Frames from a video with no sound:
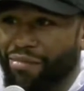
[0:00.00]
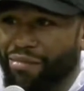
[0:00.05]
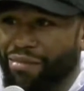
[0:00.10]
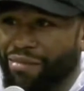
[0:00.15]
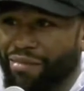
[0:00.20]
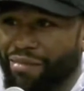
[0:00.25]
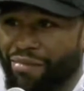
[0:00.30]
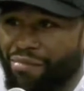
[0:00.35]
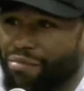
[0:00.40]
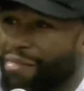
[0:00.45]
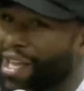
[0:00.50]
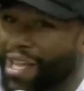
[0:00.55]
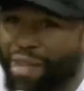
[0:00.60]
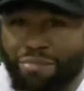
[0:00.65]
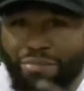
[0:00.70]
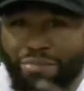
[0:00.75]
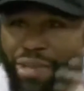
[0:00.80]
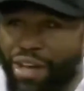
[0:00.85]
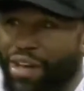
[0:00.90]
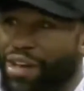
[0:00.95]
making
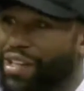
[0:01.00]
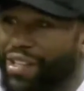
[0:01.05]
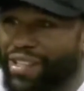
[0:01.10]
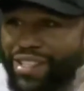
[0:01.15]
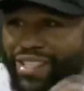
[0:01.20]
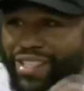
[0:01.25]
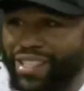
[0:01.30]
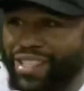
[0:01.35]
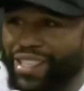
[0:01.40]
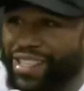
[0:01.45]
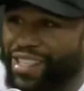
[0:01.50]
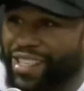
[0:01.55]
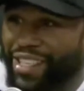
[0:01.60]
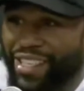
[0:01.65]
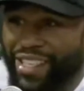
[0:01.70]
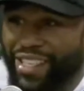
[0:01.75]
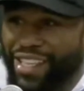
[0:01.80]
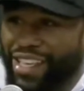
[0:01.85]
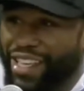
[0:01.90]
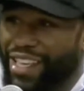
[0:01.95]
millions
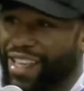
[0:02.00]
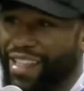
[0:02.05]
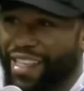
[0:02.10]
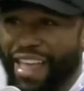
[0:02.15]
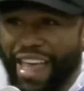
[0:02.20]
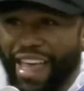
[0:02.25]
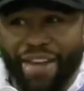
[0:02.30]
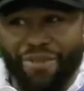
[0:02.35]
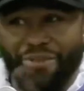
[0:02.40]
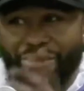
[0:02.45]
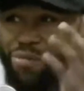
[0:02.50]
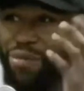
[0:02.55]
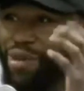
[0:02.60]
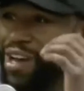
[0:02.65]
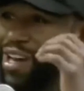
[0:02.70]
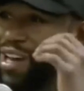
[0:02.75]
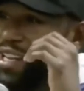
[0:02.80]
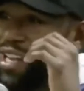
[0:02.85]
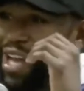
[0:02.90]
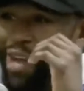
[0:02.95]
every
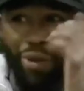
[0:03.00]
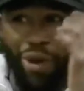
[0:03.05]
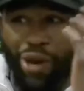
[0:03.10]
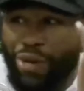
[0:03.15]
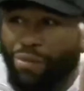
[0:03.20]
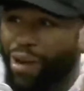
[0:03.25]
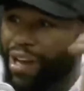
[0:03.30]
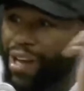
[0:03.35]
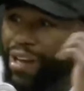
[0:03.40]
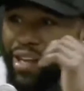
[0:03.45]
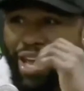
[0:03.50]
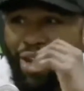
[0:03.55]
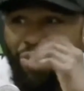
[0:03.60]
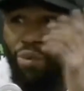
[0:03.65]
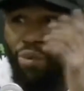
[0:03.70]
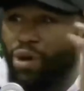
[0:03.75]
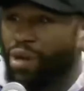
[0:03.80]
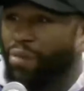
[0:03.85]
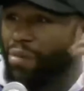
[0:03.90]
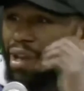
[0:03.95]
month, not worried about, not
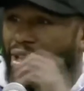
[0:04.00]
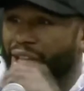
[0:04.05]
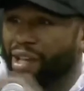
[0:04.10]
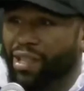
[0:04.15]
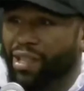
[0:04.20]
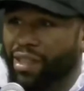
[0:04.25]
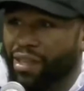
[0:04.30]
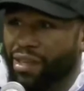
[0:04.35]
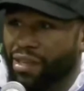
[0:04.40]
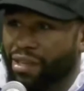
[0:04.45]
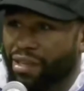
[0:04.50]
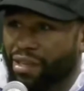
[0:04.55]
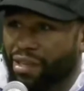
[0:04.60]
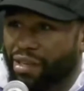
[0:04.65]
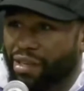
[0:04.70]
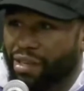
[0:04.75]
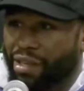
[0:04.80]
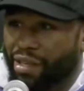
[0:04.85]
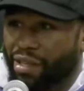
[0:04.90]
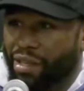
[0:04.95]
worried about nothing.
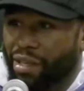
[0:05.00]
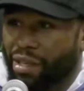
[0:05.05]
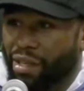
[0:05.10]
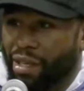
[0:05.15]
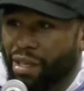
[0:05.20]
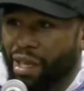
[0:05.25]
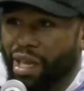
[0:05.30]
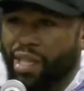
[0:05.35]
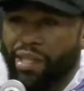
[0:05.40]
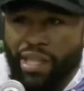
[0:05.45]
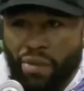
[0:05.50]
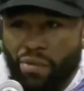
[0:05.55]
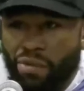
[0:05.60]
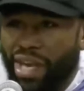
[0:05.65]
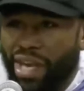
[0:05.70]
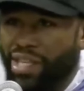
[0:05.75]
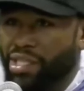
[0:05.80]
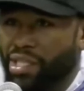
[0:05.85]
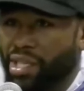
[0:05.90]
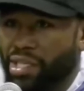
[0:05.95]
And then when I
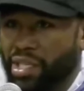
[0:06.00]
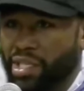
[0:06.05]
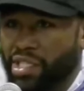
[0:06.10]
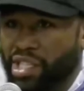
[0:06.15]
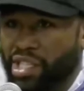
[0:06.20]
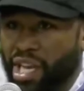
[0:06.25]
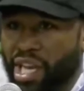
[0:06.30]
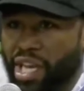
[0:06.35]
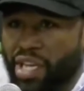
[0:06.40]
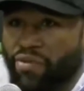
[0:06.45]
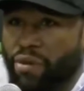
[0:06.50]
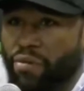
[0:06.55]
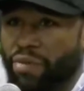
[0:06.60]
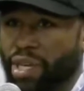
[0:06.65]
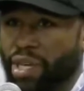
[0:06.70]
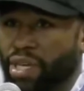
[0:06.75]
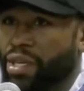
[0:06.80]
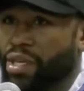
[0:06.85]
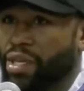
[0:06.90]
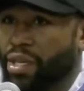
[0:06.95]
see it's a chance for
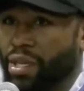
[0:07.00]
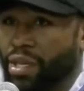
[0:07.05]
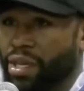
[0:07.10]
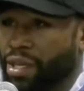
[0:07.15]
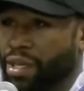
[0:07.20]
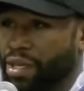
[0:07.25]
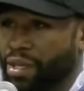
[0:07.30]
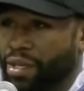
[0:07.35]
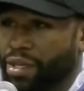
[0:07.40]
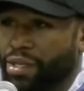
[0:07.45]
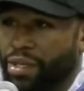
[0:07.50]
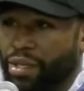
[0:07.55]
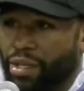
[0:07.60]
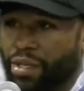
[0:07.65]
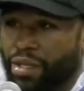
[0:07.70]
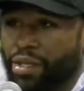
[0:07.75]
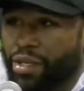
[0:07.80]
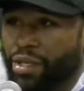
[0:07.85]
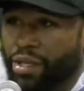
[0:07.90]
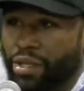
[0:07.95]
me
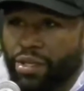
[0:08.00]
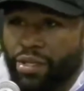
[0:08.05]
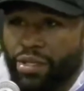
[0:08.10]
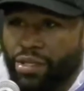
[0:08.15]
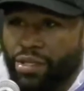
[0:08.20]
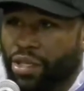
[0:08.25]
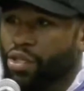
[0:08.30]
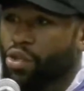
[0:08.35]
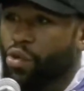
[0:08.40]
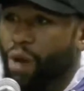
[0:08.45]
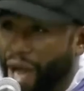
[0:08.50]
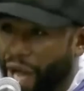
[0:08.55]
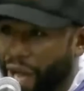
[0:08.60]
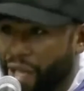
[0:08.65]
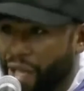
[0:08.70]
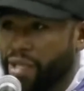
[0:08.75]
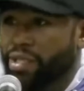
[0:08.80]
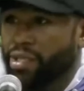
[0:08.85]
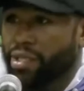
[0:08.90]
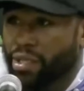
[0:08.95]
to do a
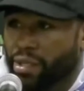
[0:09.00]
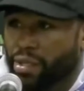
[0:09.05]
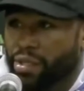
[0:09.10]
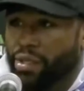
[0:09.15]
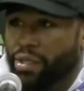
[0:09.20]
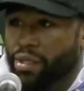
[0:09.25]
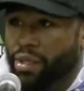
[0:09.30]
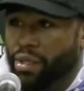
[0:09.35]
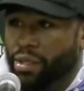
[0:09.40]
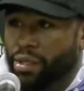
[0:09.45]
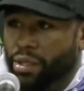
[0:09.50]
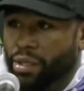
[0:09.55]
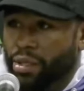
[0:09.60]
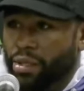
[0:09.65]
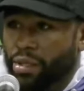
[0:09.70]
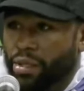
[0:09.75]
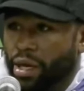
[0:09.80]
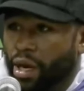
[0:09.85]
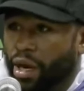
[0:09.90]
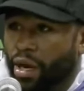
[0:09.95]
heist,
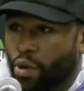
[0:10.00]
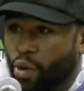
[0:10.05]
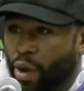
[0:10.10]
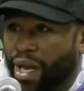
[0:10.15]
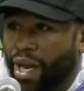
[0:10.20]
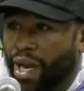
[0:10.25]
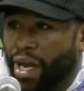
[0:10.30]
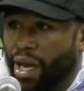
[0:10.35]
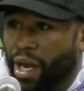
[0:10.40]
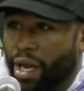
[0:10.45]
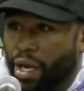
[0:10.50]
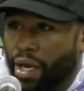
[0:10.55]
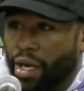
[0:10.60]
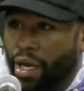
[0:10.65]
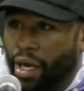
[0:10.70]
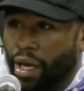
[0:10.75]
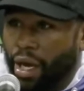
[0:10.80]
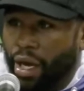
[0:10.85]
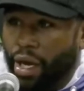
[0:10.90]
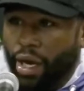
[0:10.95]
a quick,
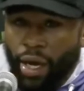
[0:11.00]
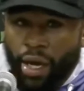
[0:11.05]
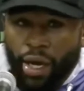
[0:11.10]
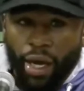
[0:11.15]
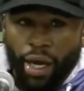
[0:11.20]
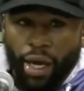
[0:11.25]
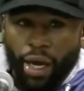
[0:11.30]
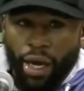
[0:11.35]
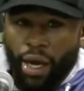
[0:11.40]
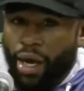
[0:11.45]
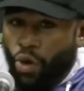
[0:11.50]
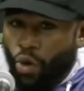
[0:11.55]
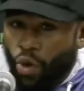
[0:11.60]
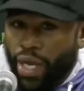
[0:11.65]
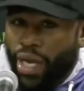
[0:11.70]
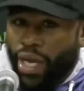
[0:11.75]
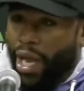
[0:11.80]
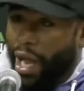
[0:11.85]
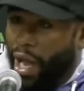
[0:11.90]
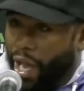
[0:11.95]
a quick
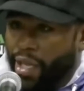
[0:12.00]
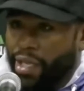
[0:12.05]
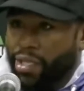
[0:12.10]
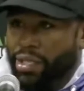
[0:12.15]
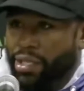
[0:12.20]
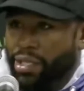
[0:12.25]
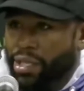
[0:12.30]
heist,